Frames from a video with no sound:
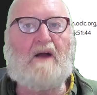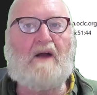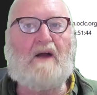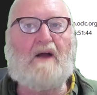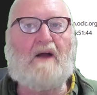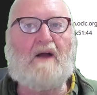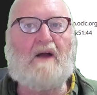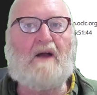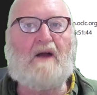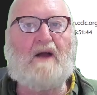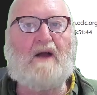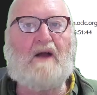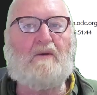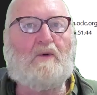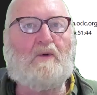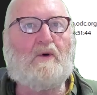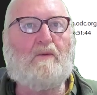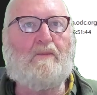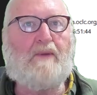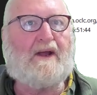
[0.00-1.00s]
Okay,
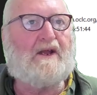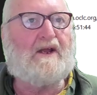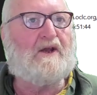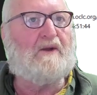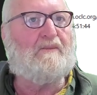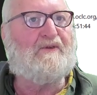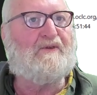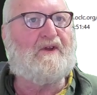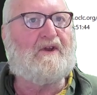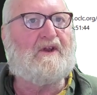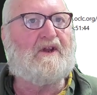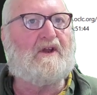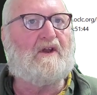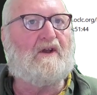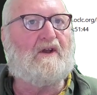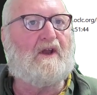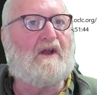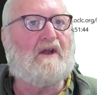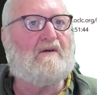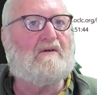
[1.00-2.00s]
well, back in Obsidian
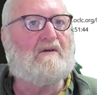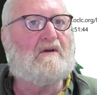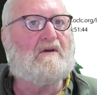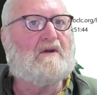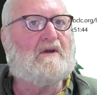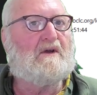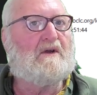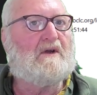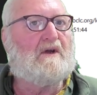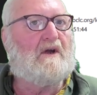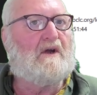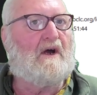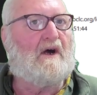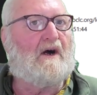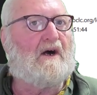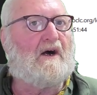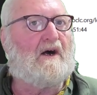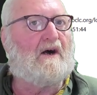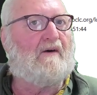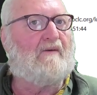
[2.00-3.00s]
now.
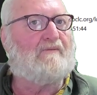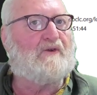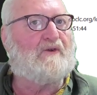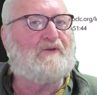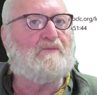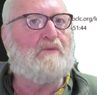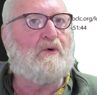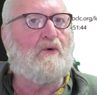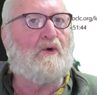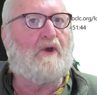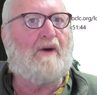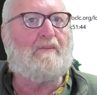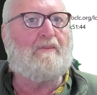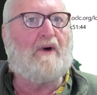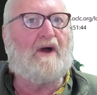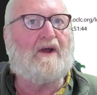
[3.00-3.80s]
I've just pulled up a